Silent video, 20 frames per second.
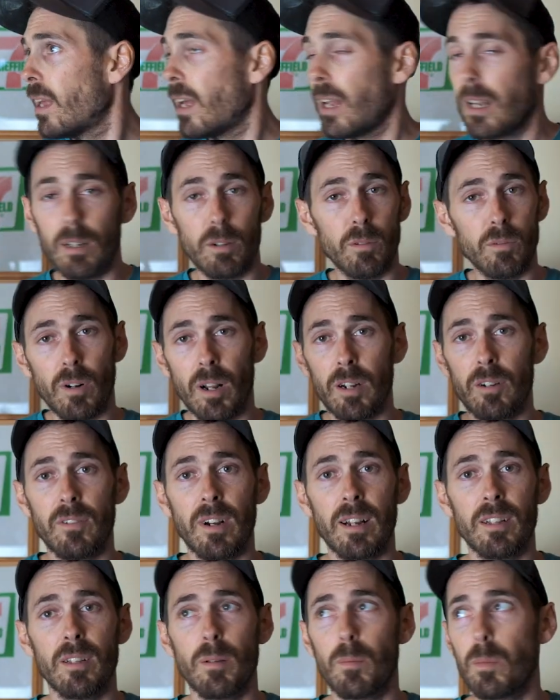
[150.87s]
a little run
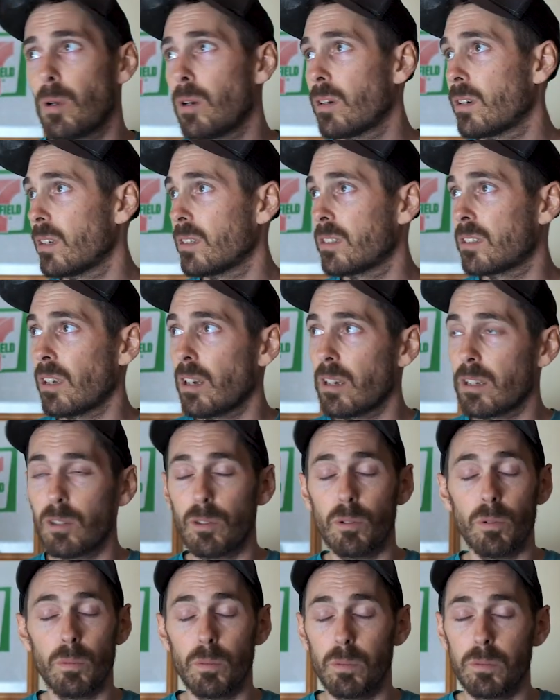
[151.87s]
around the block, a
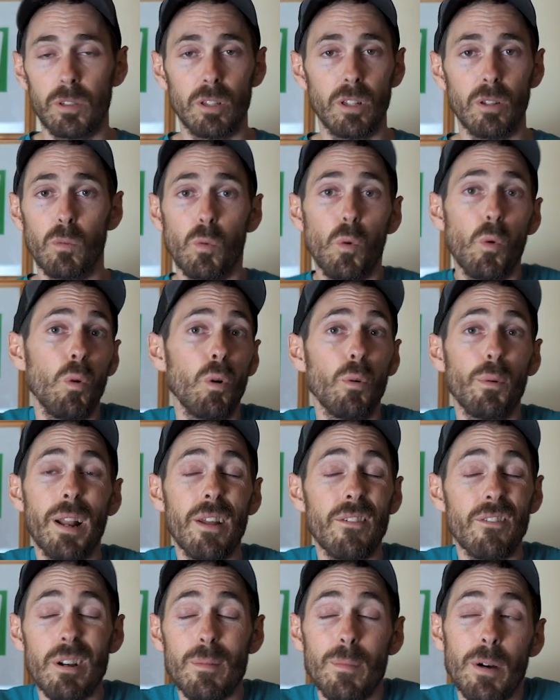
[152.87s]
cycle to the wall, or
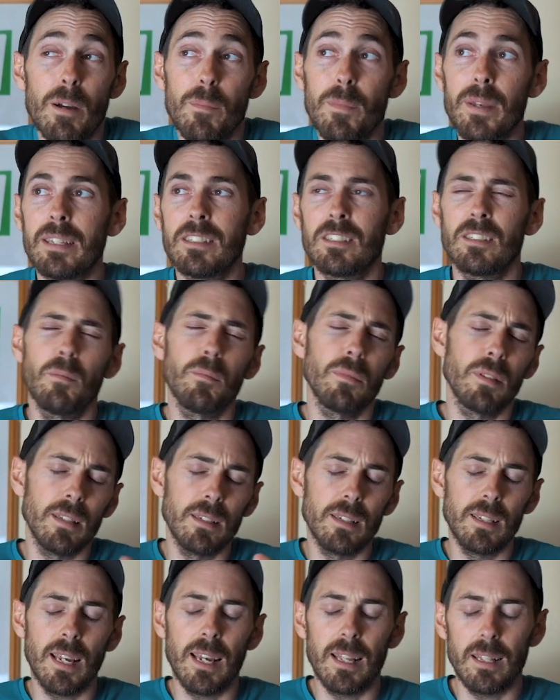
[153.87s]
whatever it might be, something
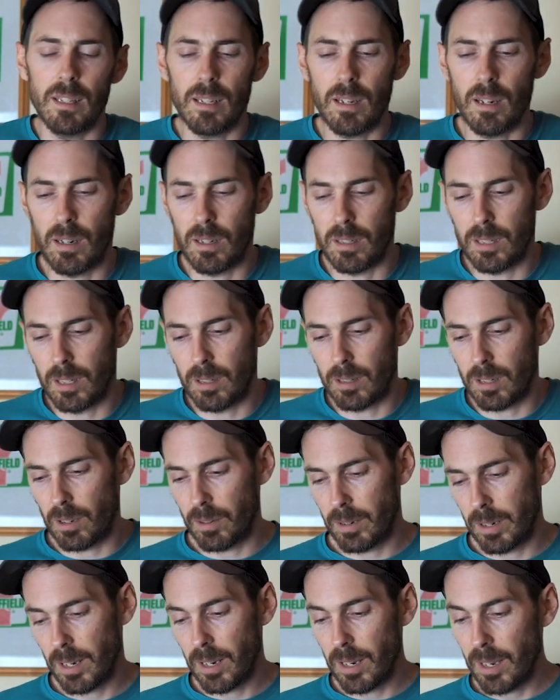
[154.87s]
to get the cardio
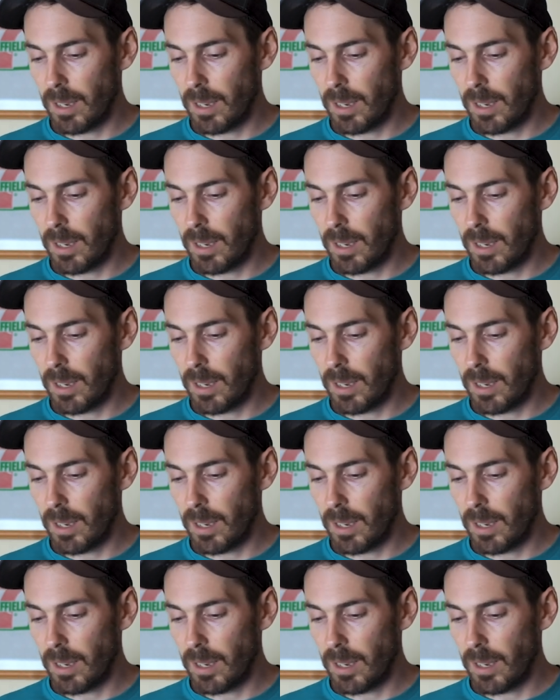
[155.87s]
going.